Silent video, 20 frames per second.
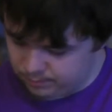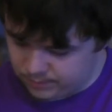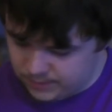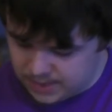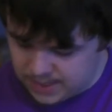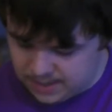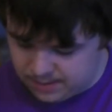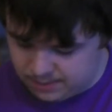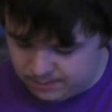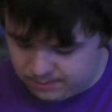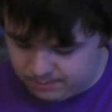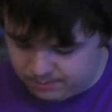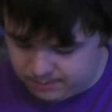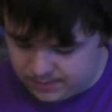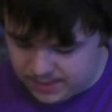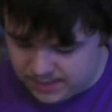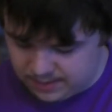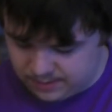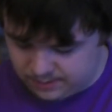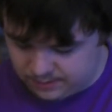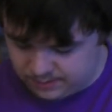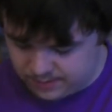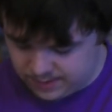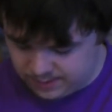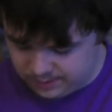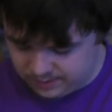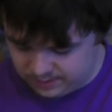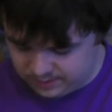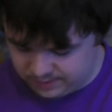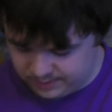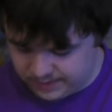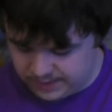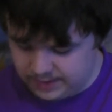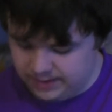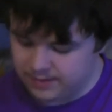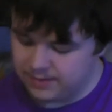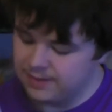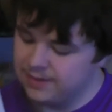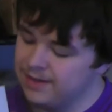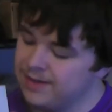Oh, that would explain
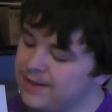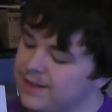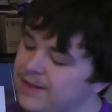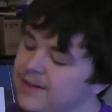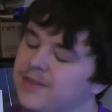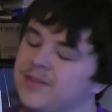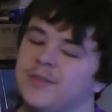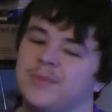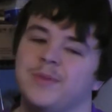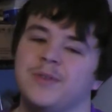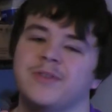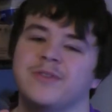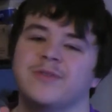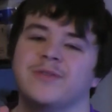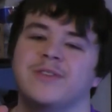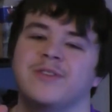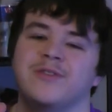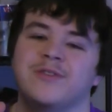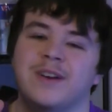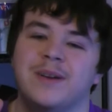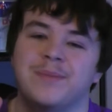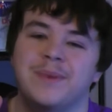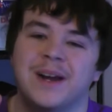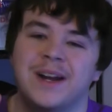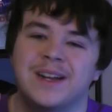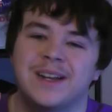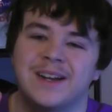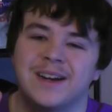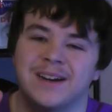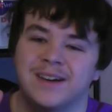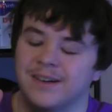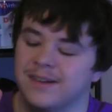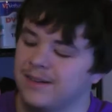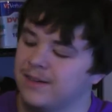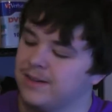it. There's a pull switch right back here.